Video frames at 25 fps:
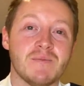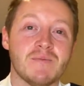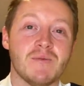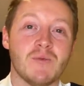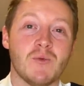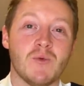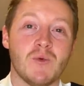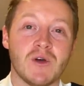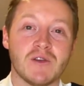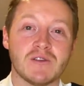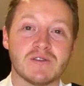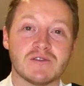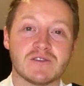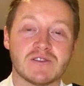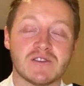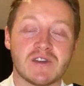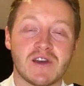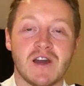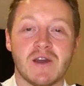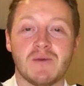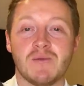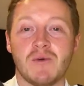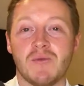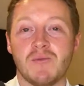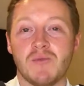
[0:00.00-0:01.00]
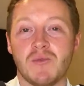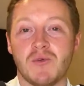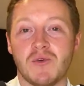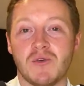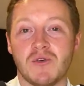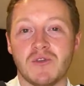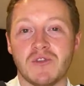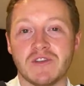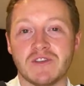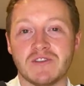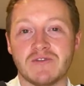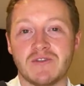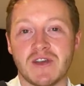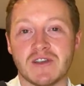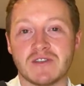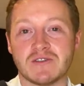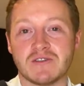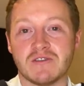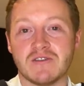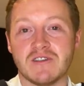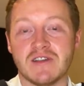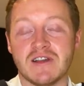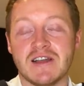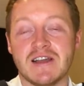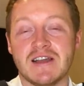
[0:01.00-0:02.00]
whilst I'm on board this
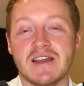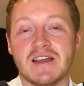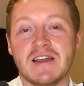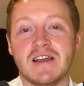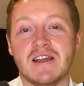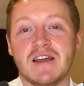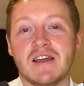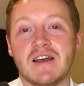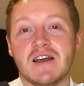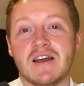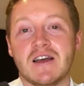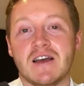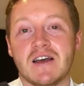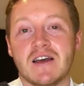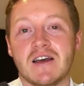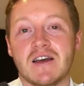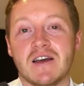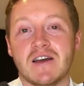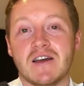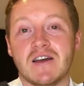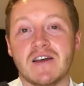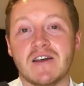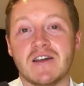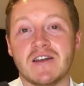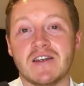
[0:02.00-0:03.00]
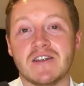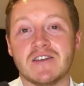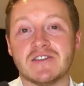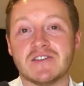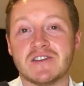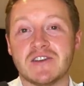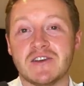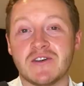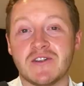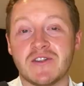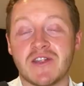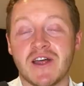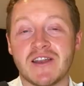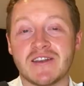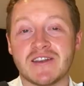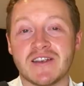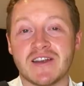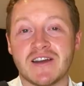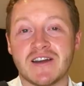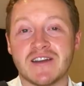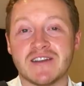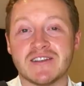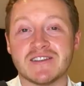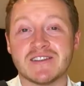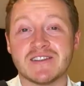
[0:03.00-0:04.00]
vessel. Until then,
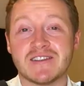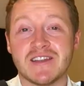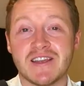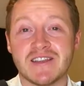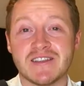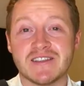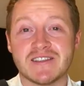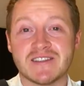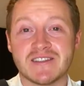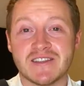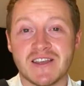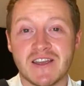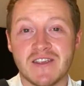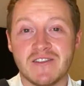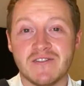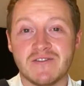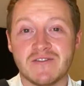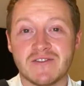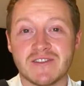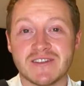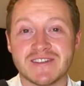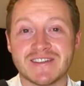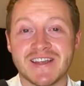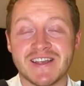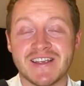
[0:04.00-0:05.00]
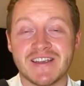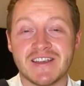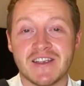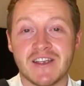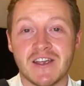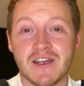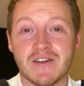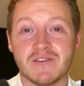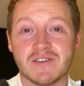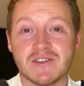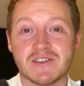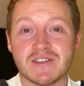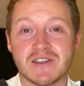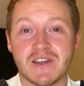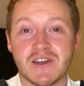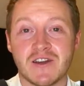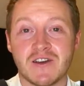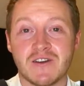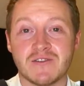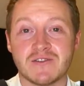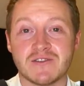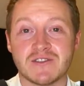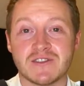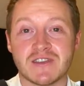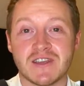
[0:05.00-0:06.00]
guys, stay safe, take care of
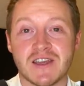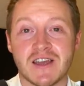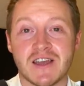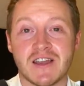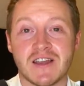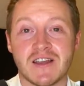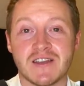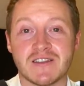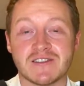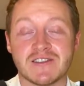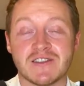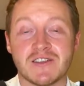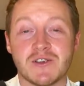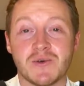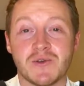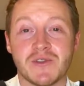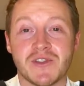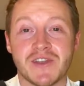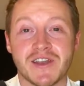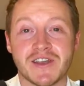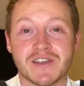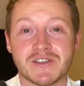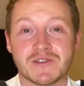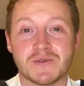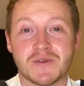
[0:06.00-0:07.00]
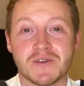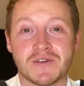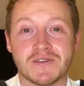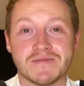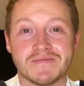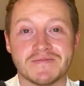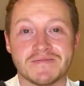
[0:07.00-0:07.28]
yourselves, and I'll see you on the next one.